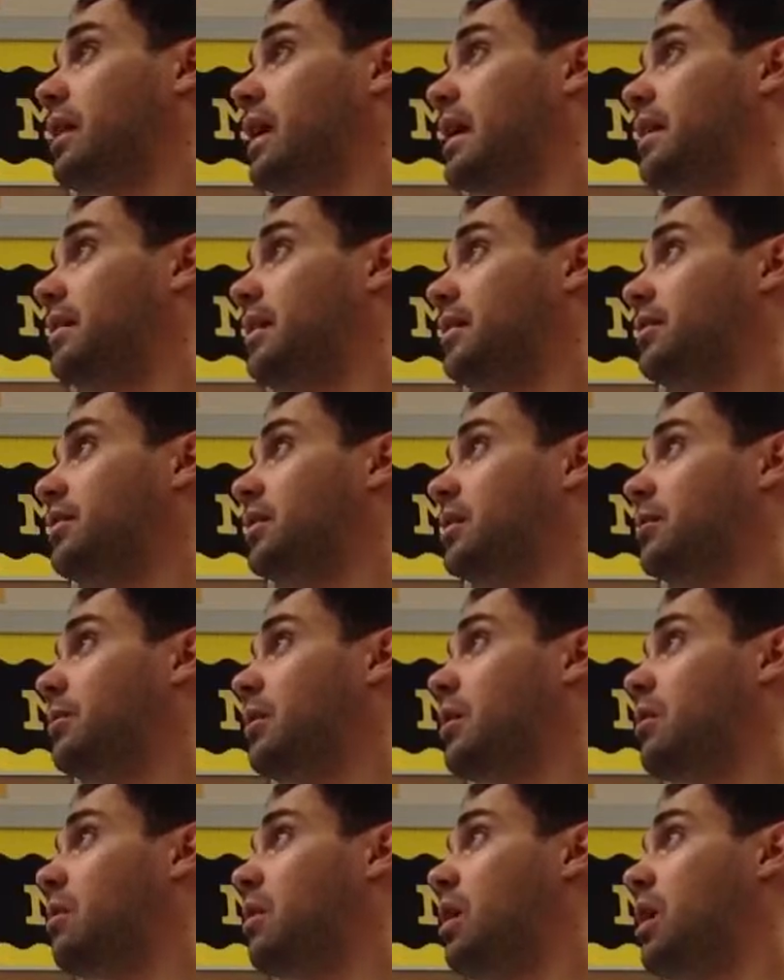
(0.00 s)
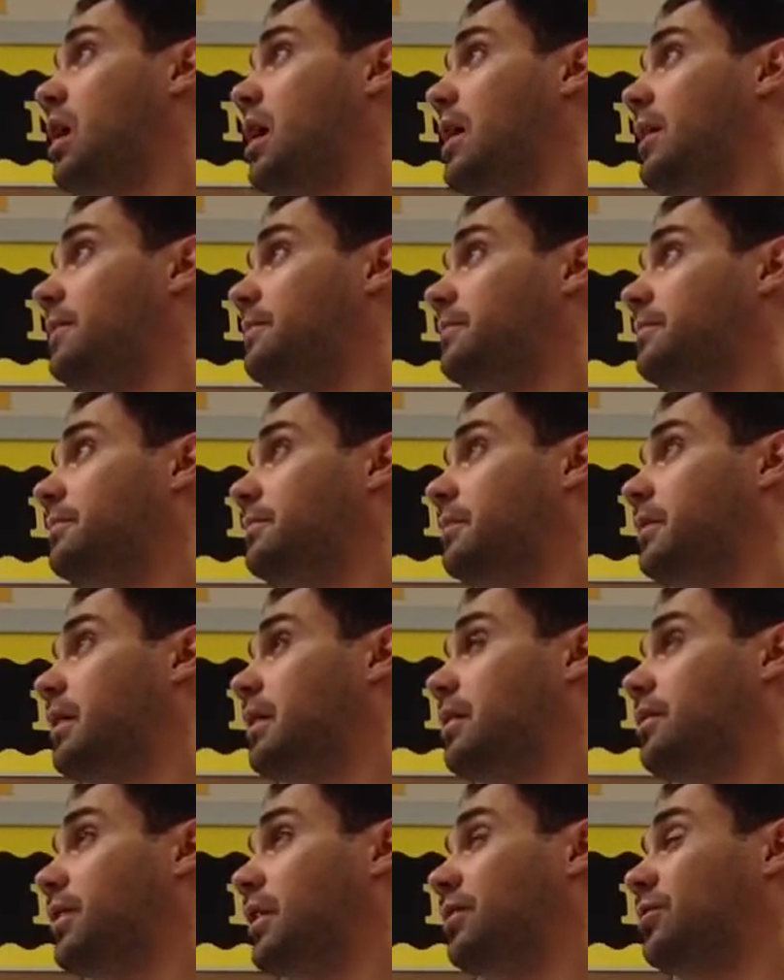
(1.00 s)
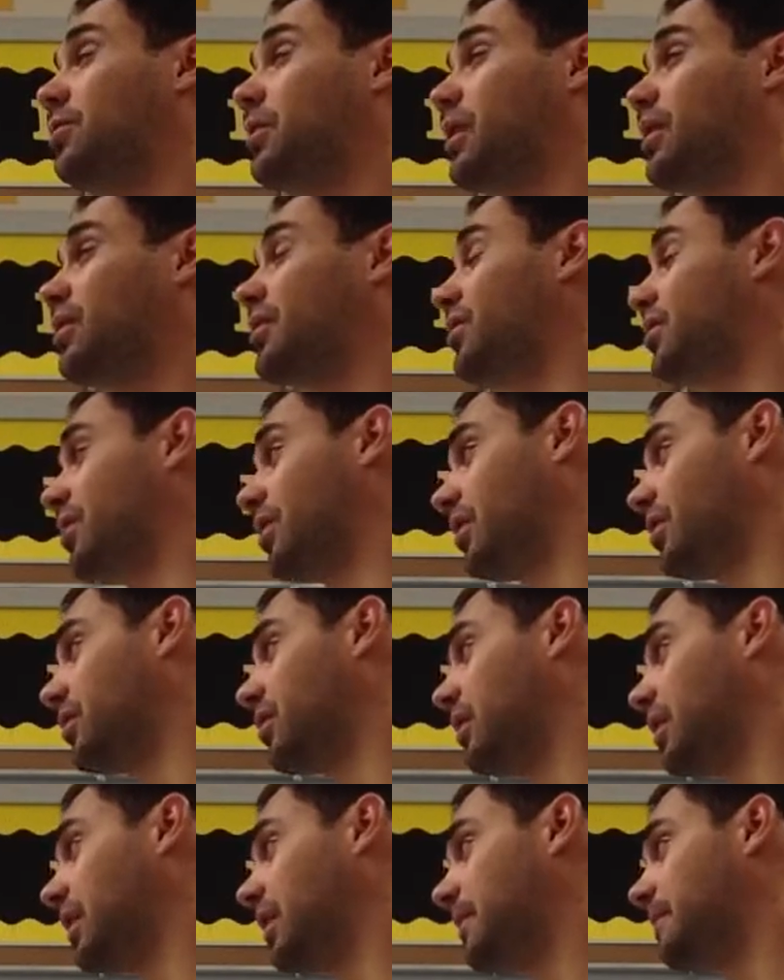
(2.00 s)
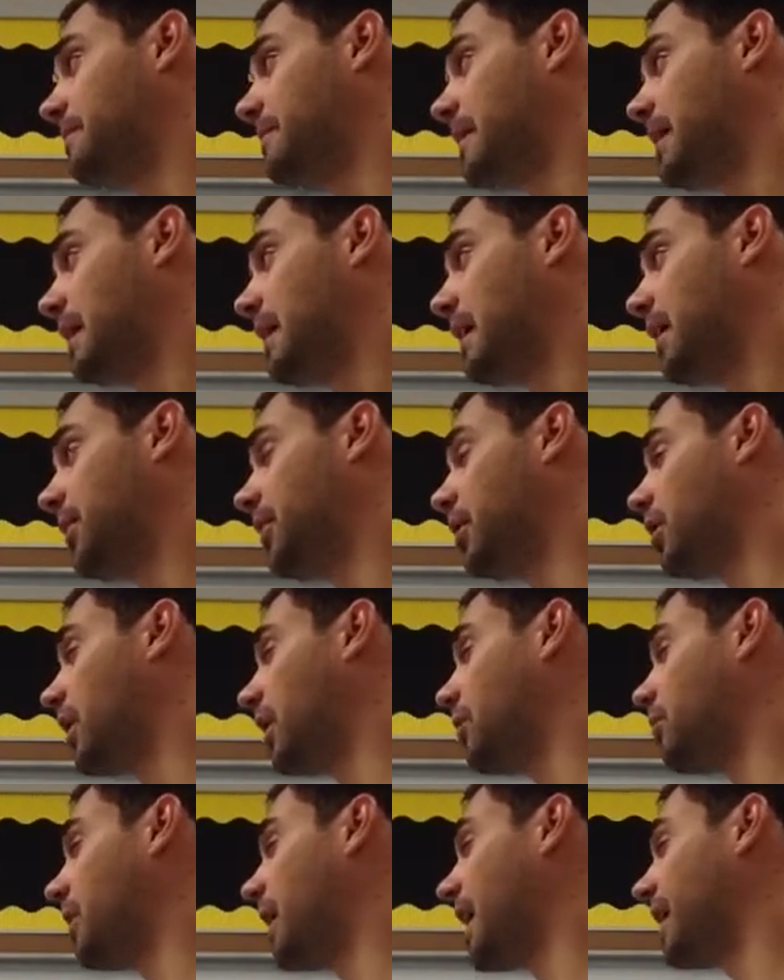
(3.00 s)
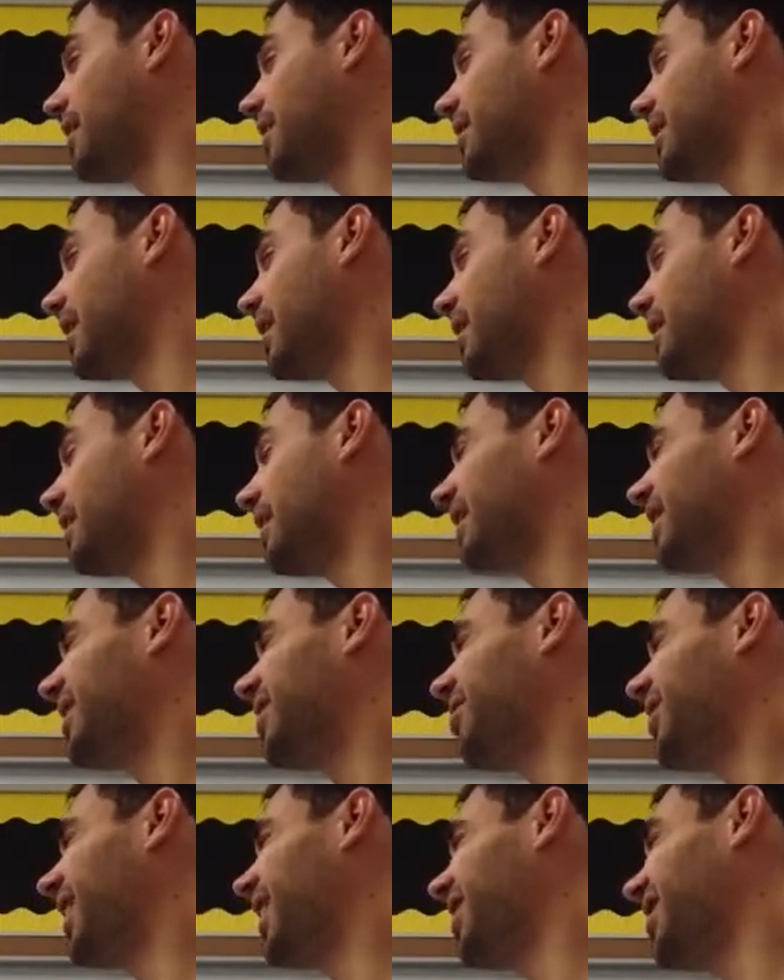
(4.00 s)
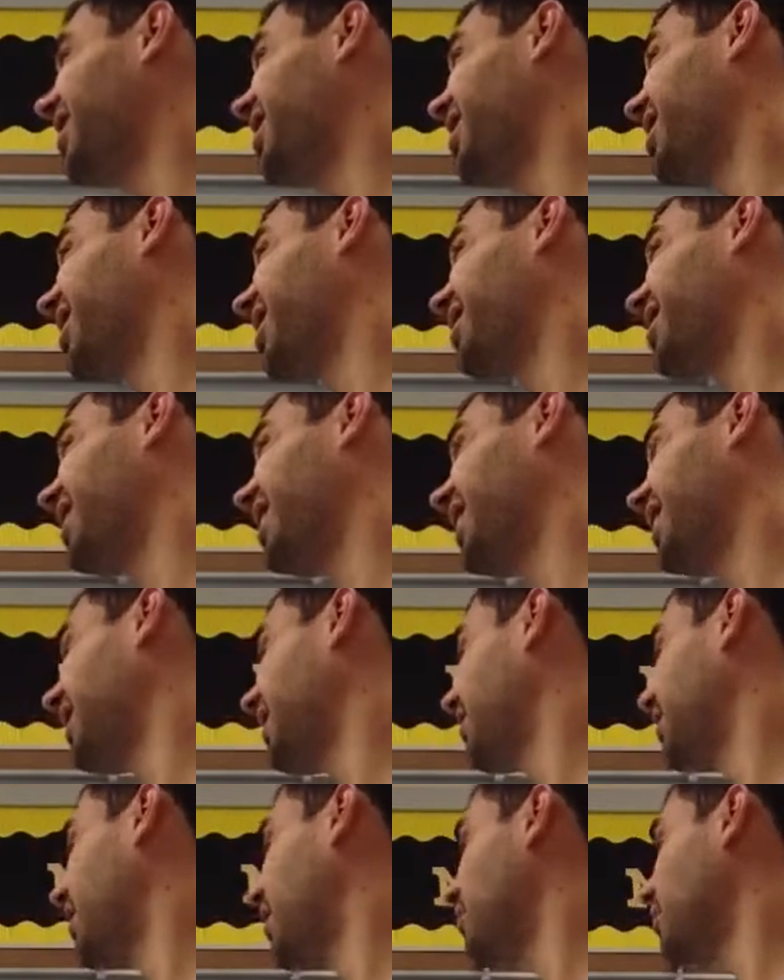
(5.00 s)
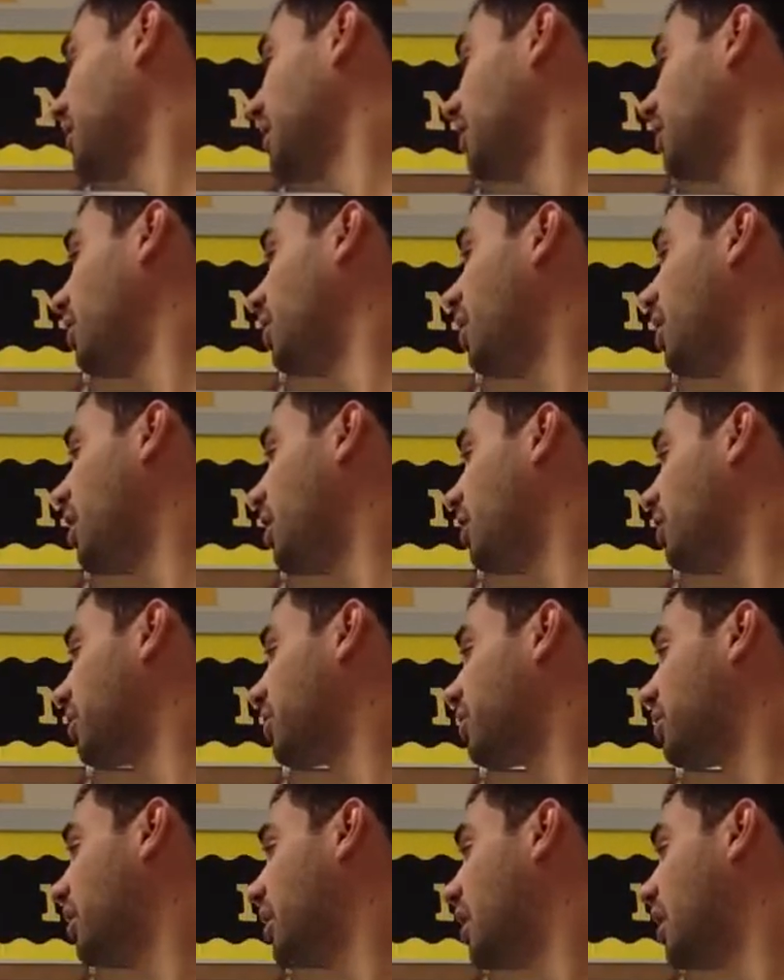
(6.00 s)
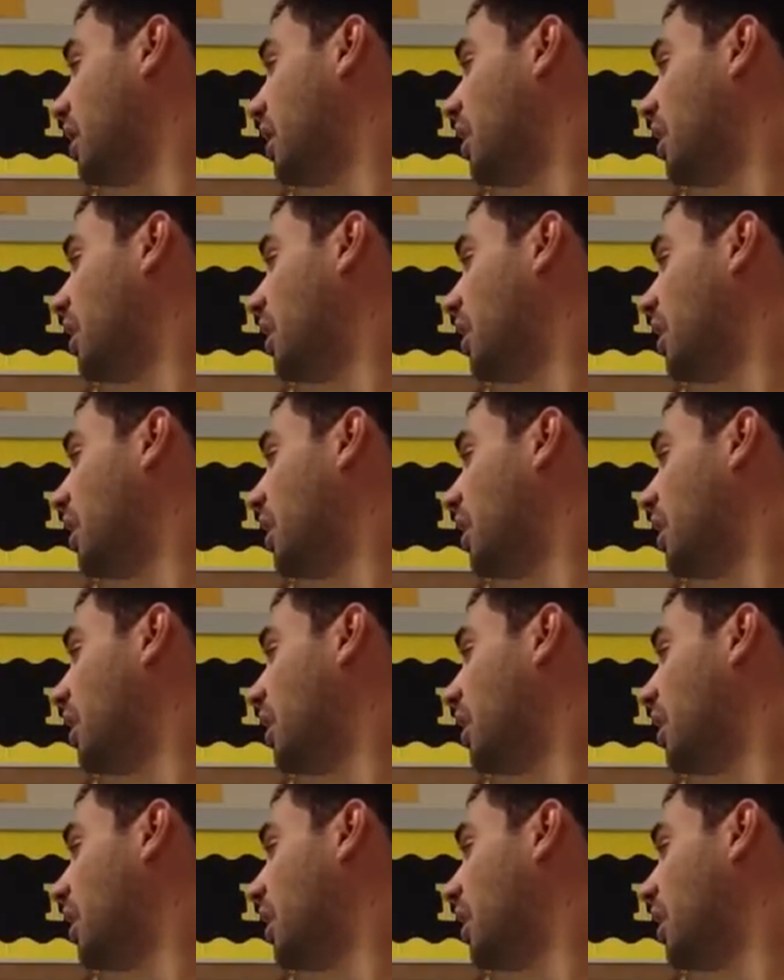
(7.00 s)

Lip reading: Add that 0 on. That's 360. Even though I rounded it, 360 is not really close.